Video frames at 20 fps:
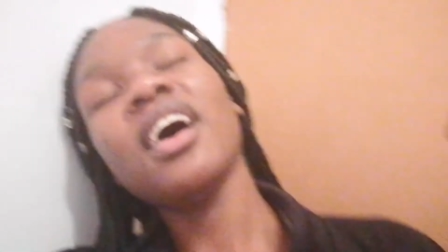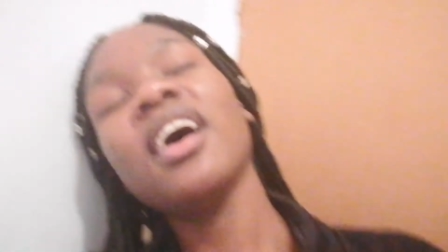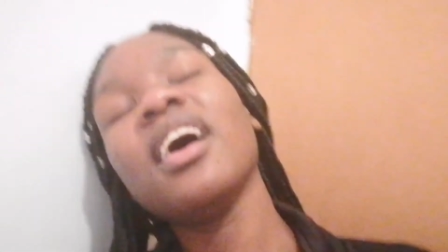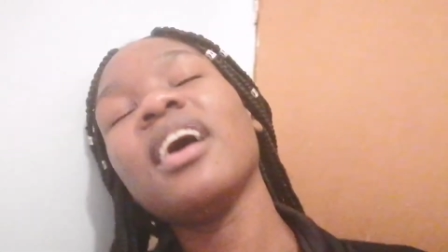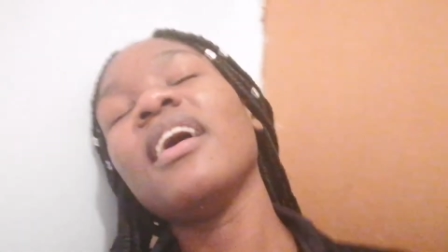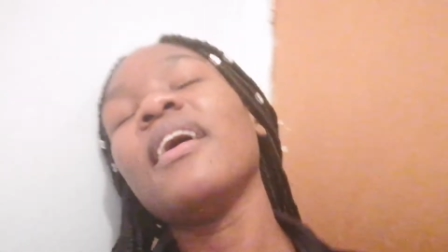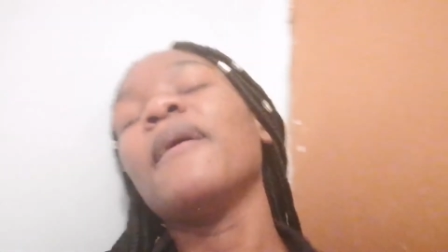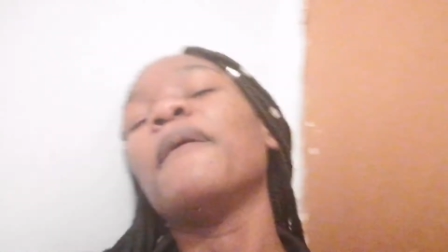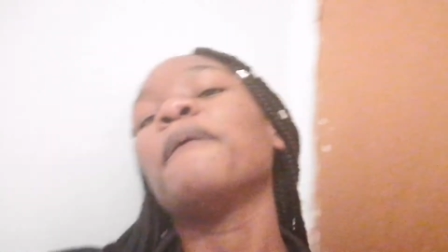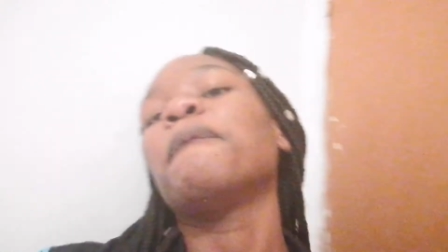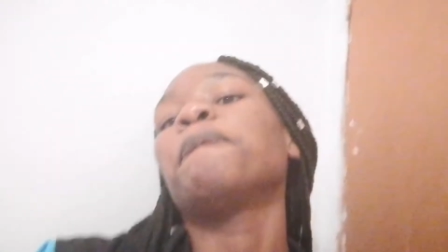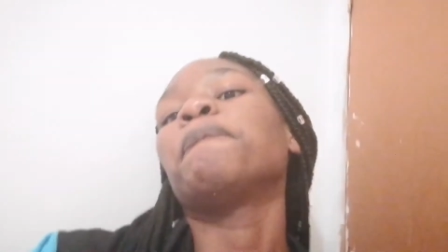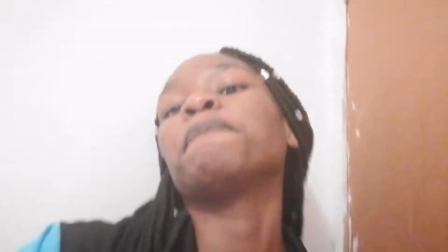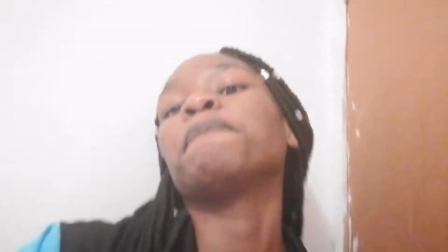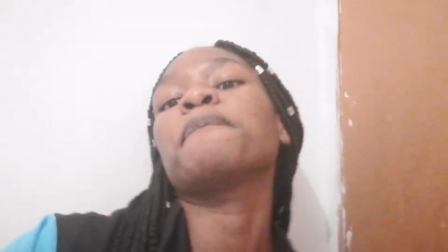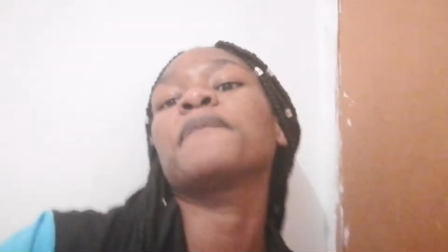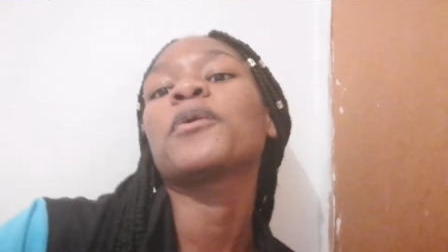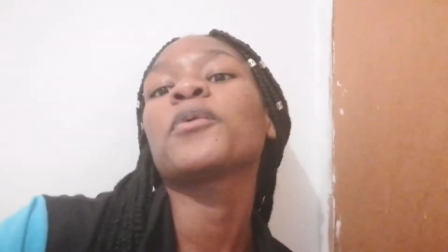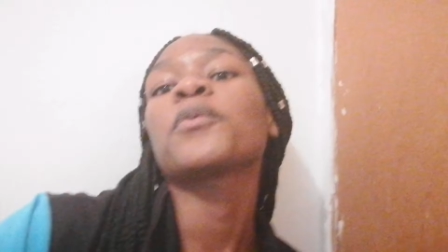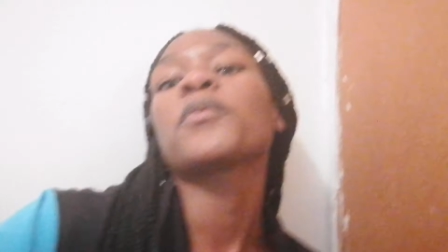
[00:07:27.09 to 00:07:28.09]

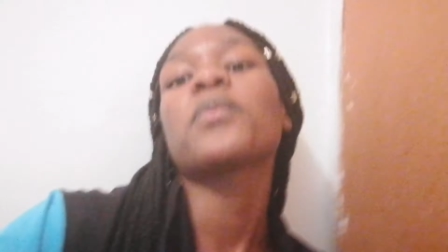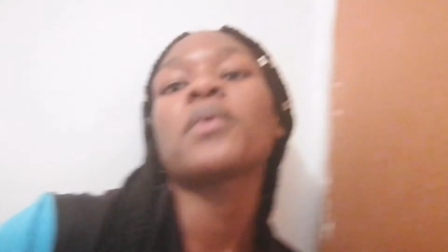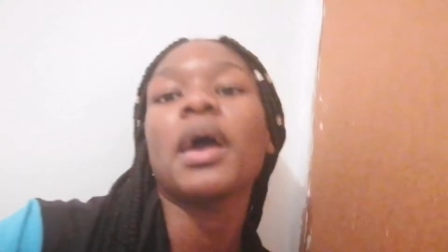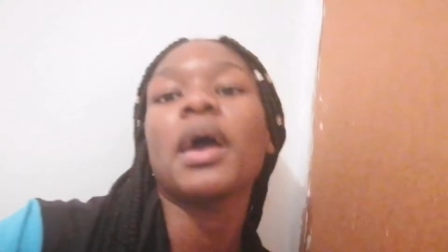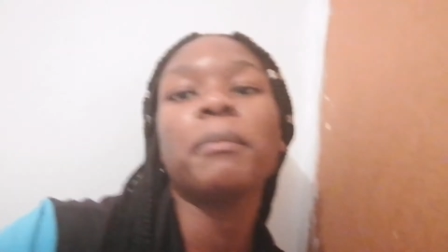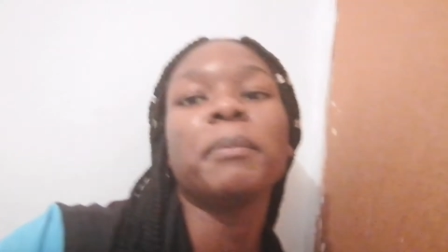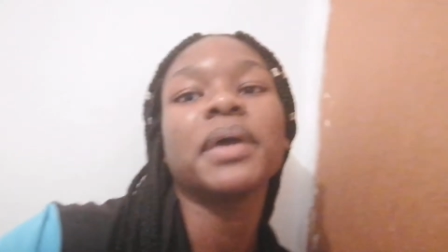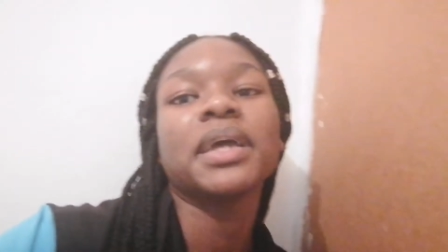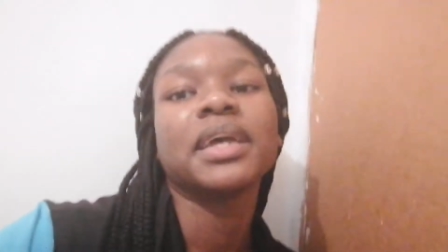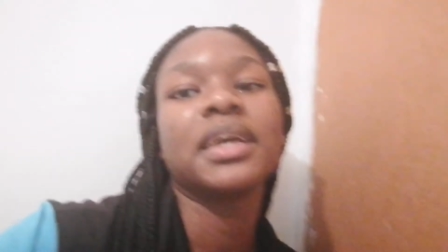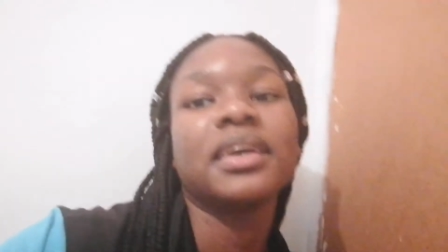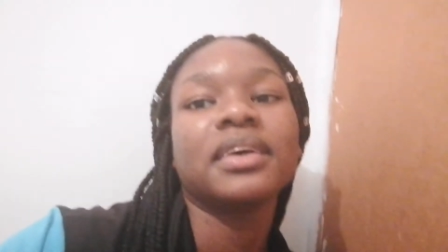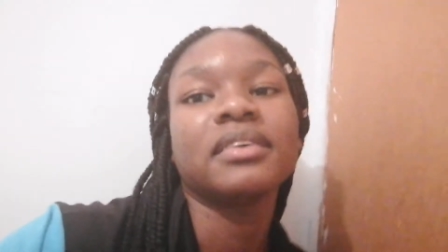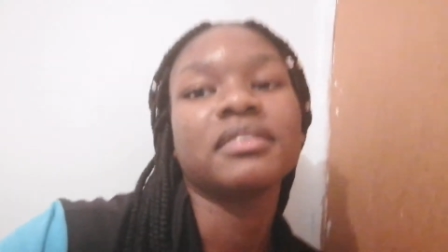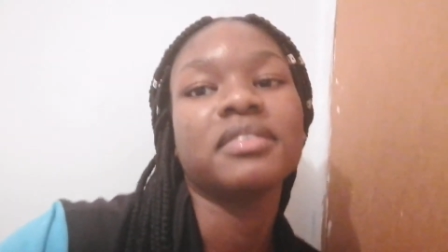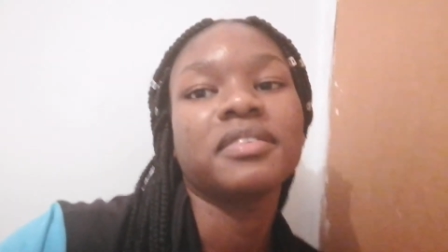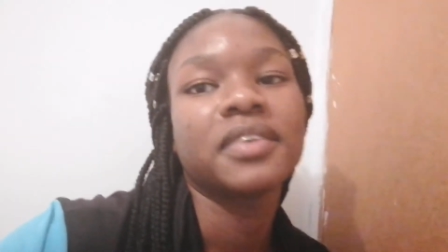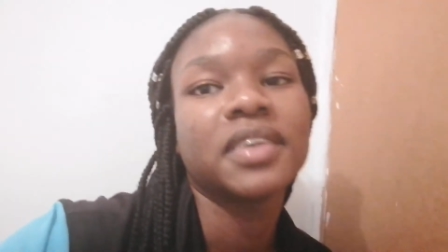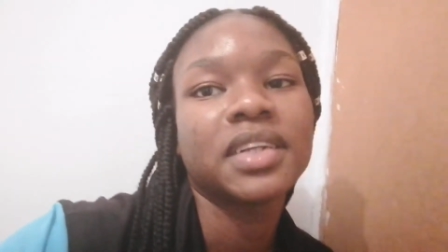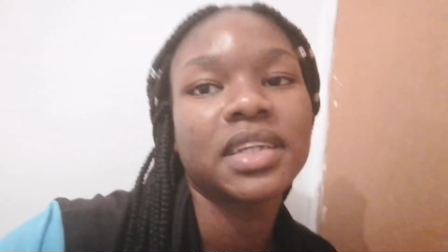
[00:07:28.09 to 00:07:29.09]
um, wrap a
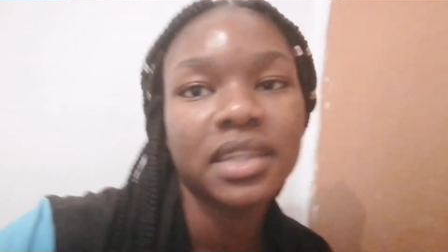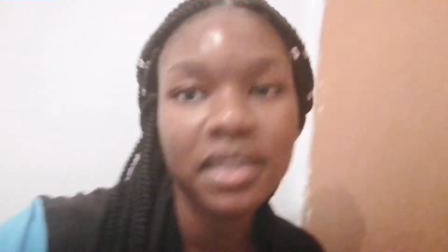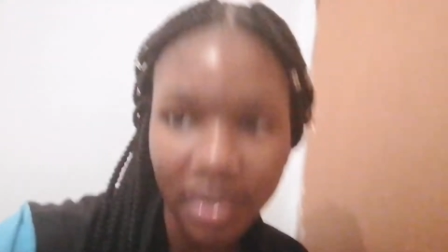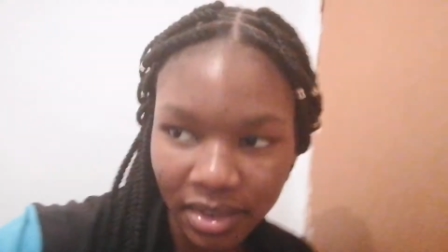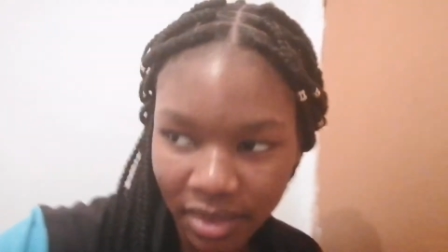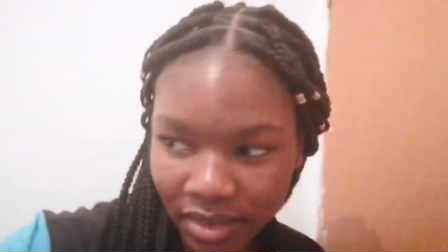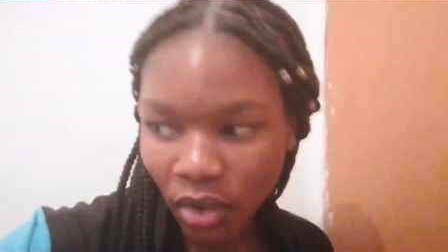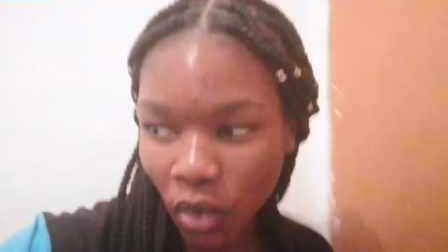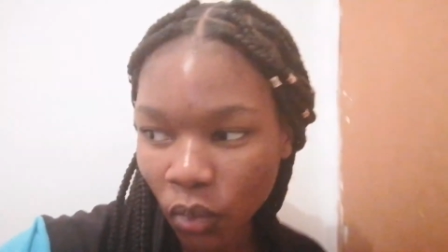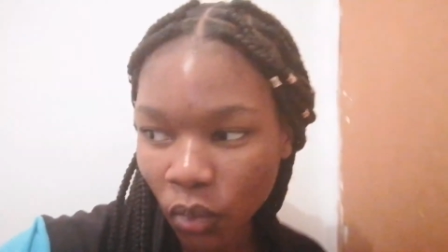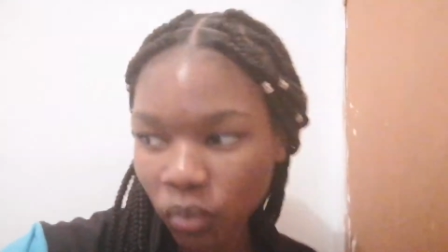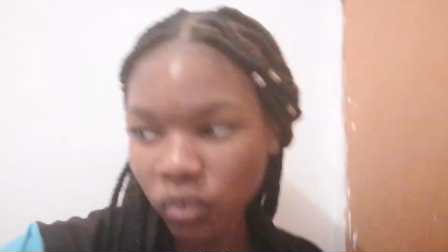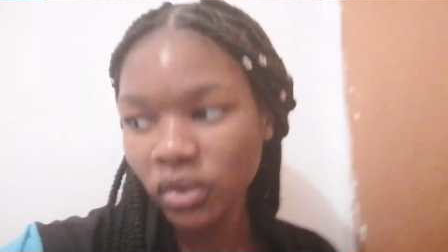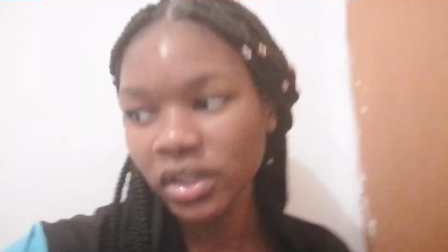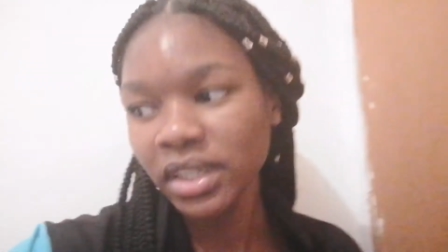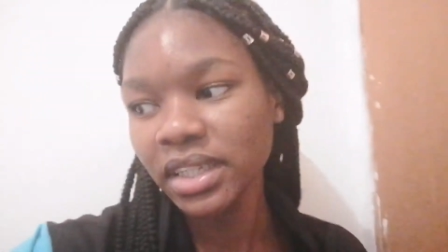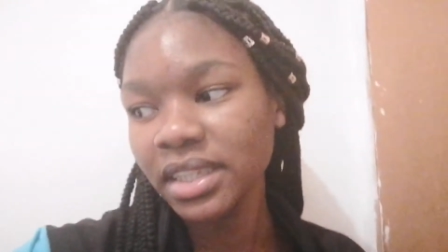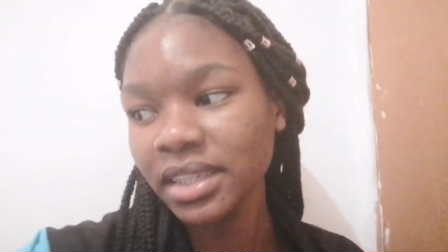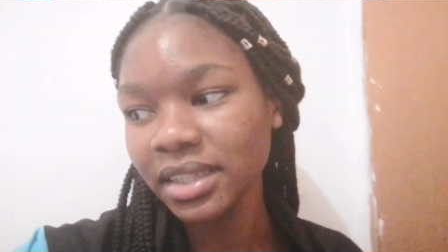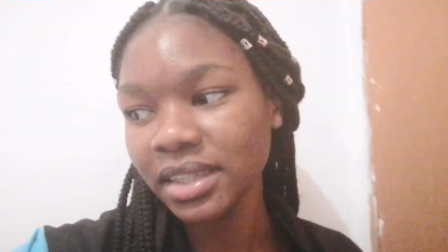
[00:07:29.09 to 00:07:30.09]
gift.
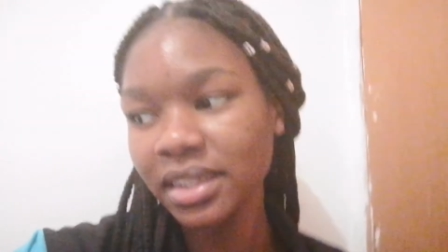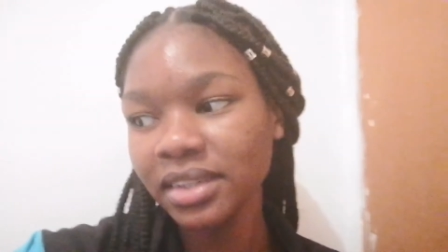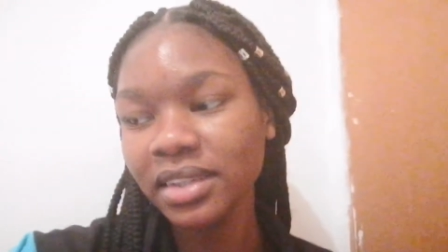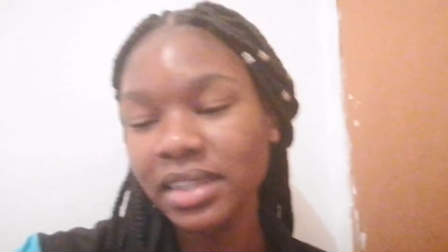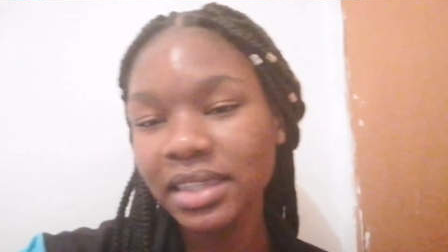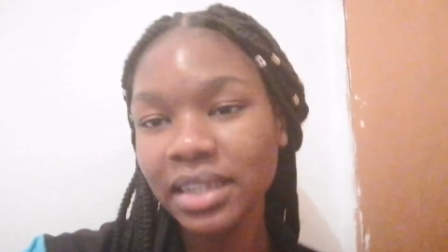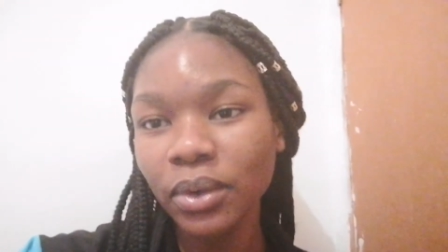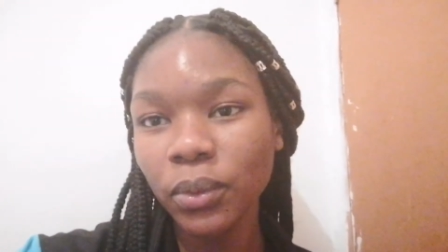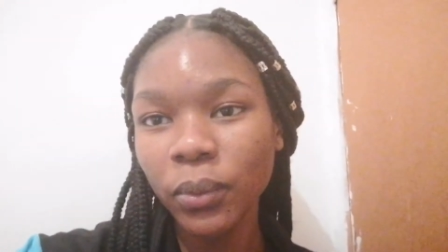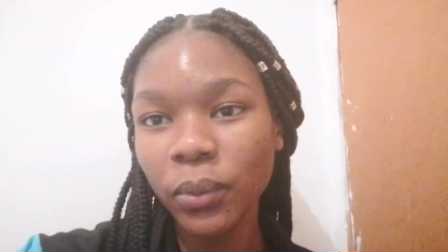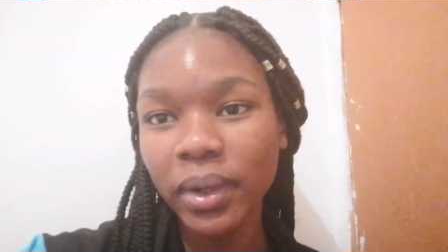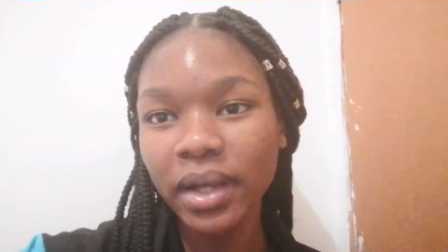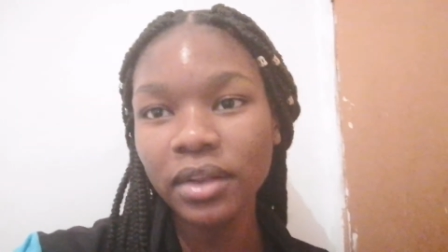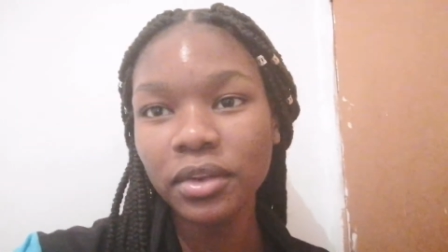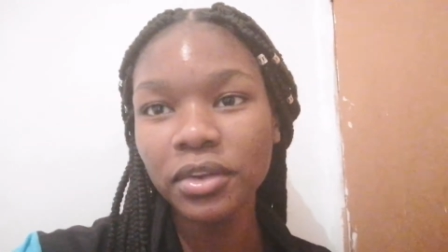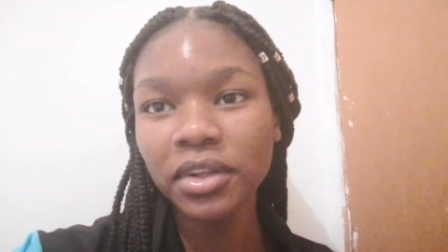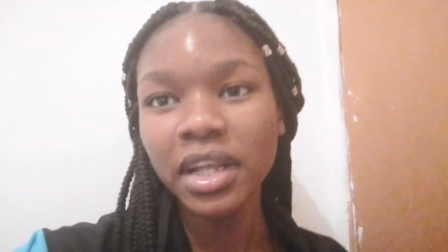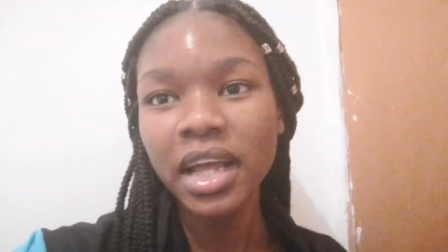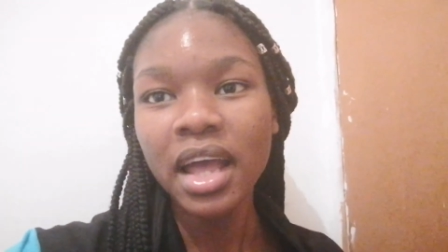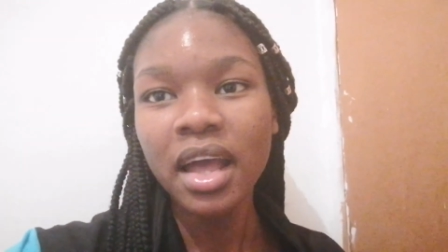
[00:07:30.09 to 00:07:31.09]
Hopefully it turns out
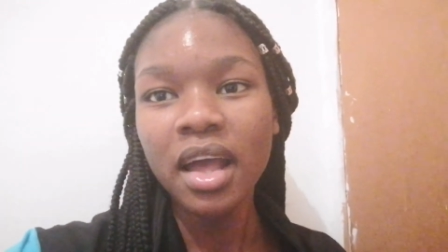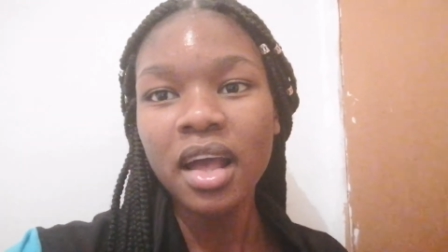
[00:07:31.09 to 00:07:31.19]
well.